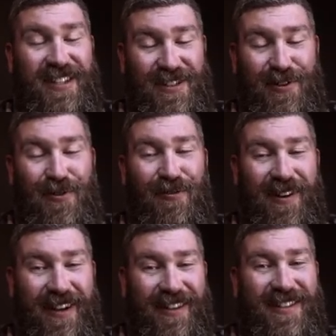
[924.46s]
is cool,
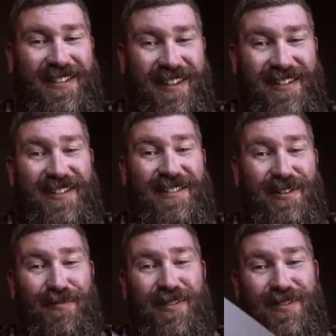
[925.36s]
man. This thing's
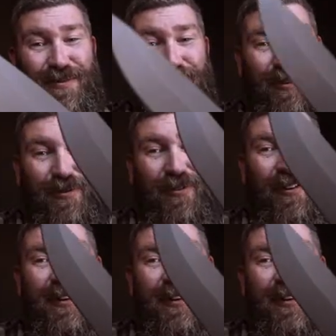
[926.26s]
super cool.